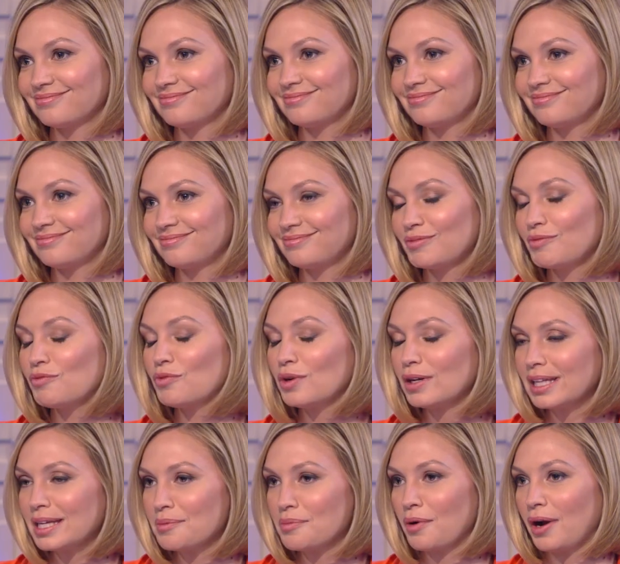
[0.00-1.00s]
believe that just happened
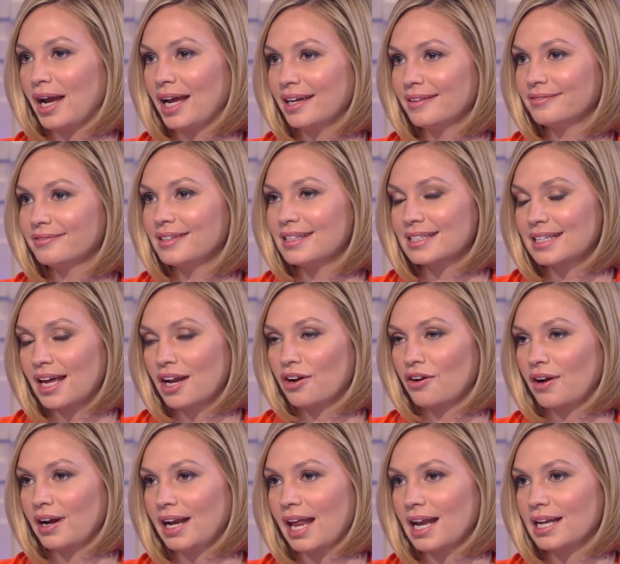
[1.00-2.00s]
really three brave. weeks ago. He's got yeah. a
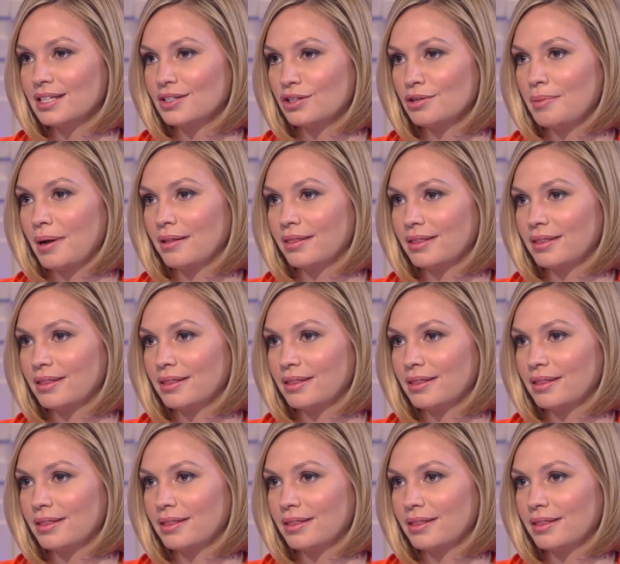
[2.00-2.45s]
great attitude about